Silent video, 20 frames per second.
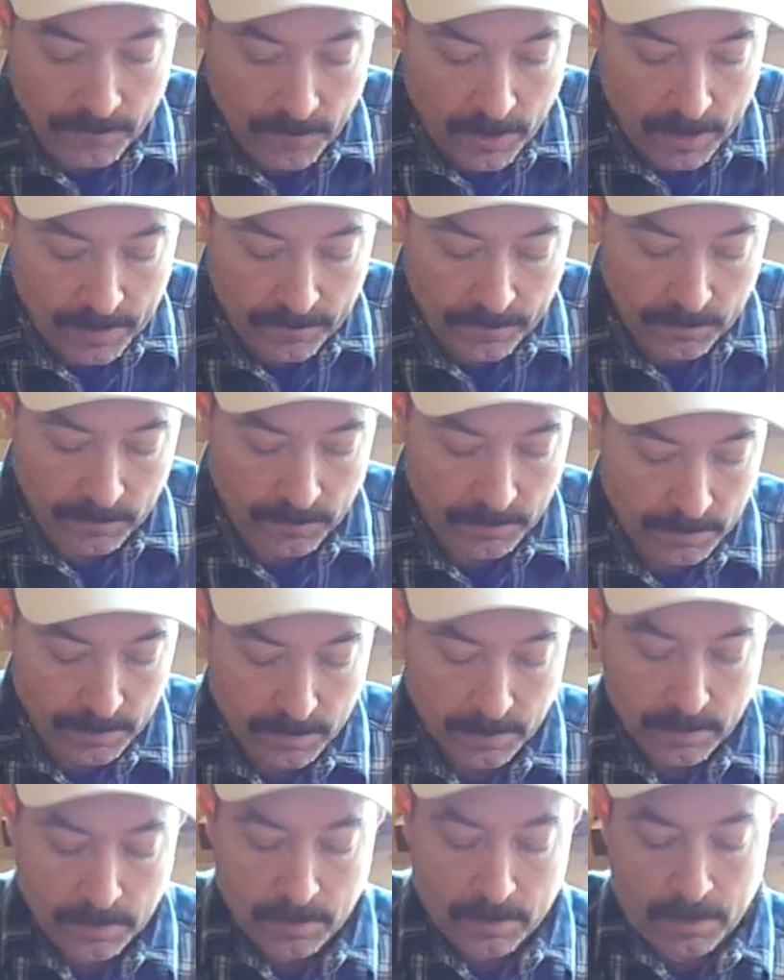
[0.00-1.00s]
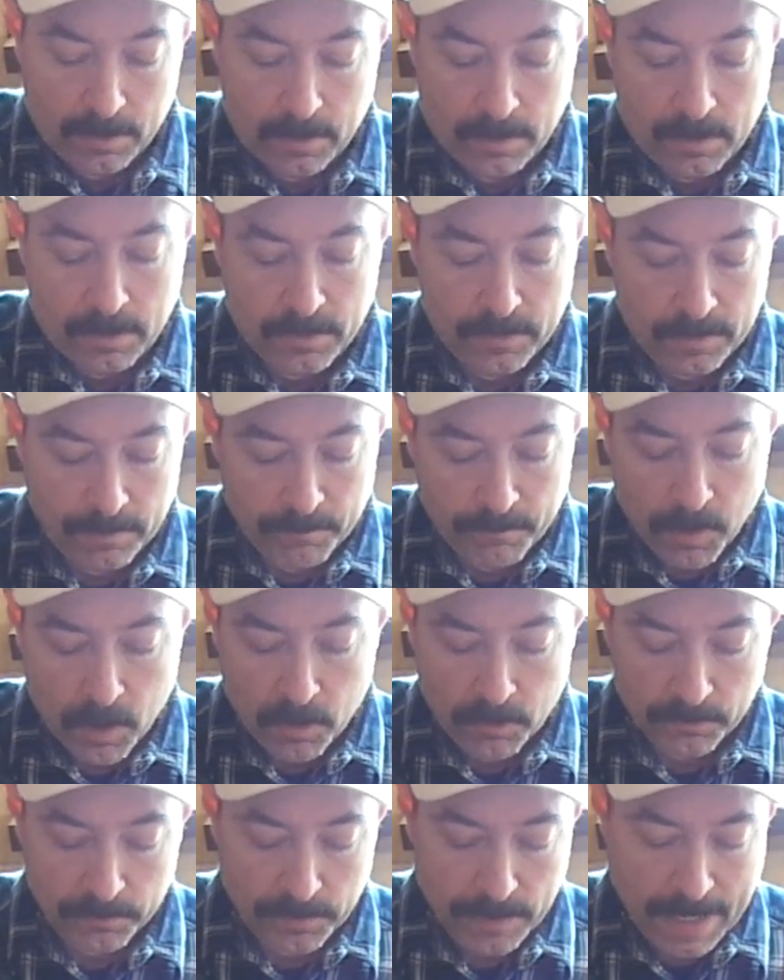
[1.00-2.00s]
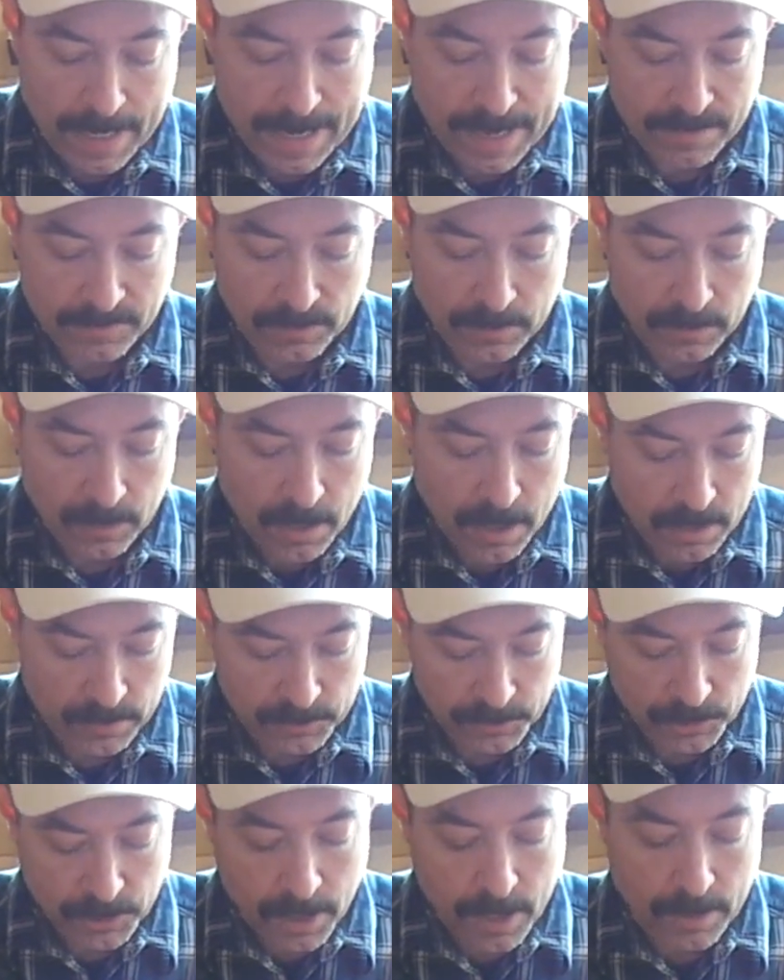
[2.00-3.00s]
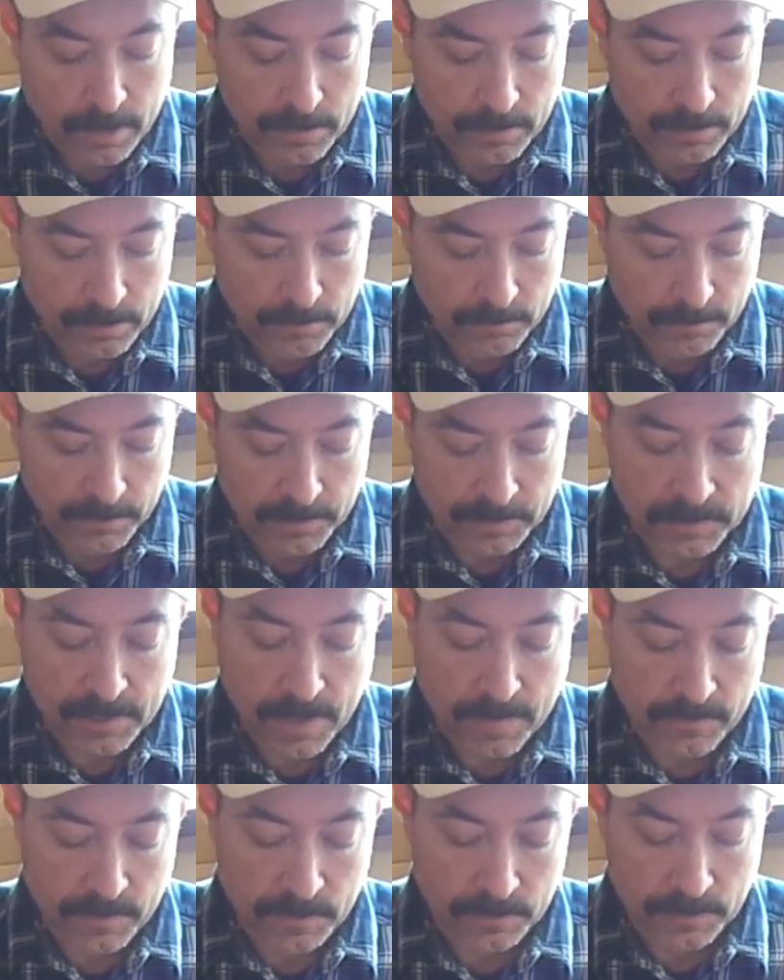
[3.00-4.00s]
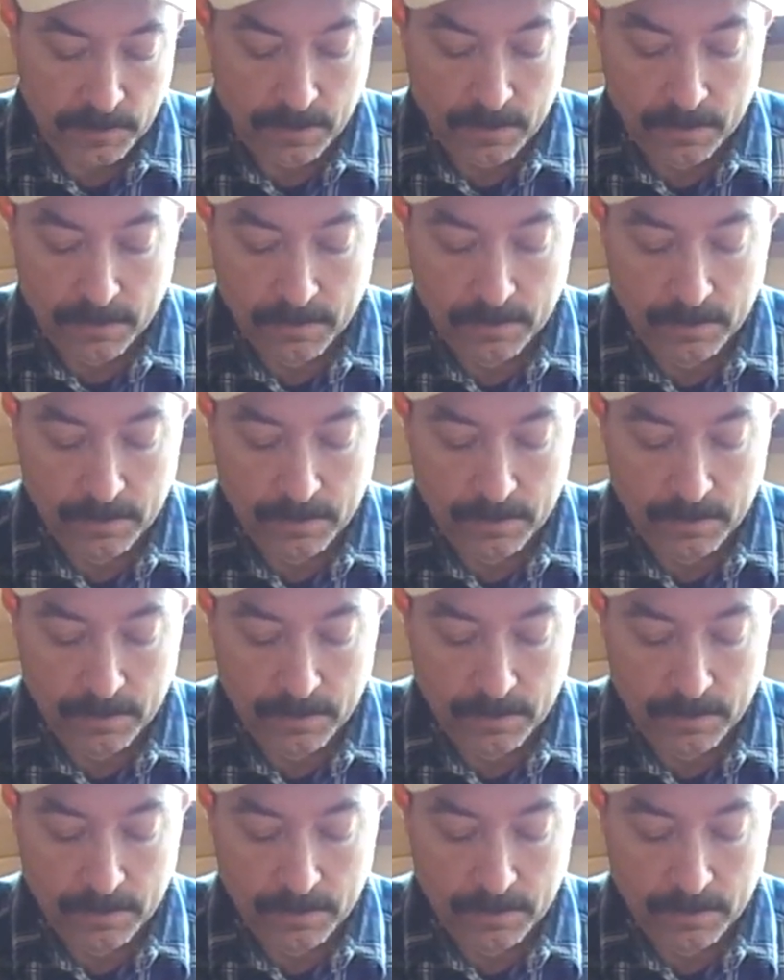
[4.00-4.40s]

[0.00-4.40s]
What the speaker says: rifle, the bolt has to lock shut when the safety's on.